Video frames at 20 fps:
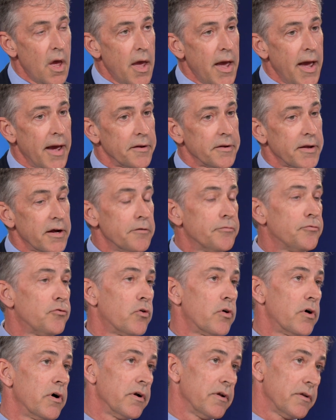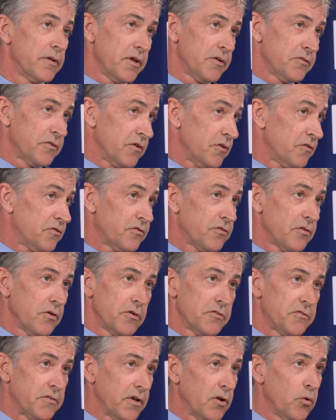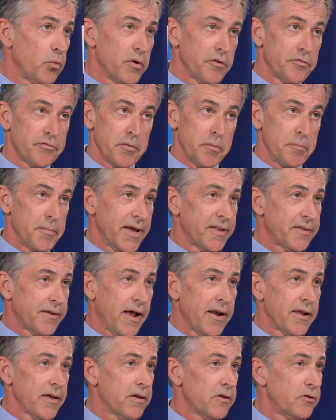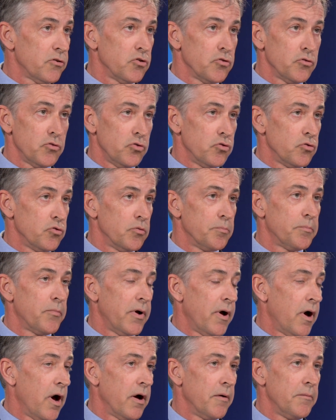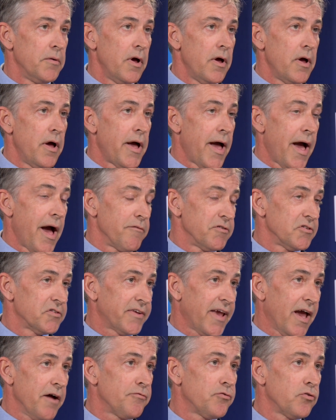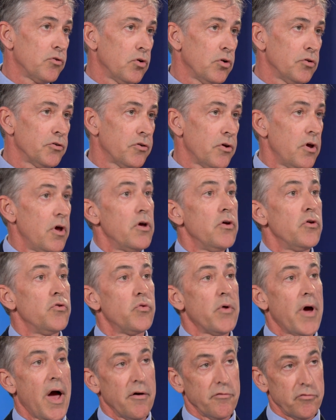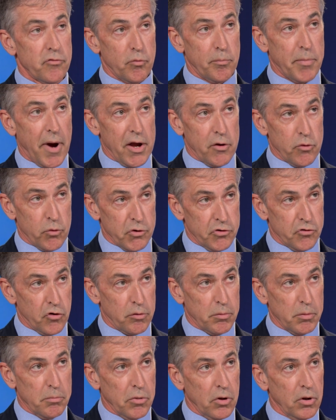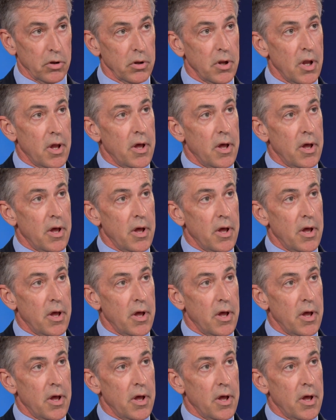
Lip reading: and therefore this is still with metallic. You have a scaffold, you have a bioresorbable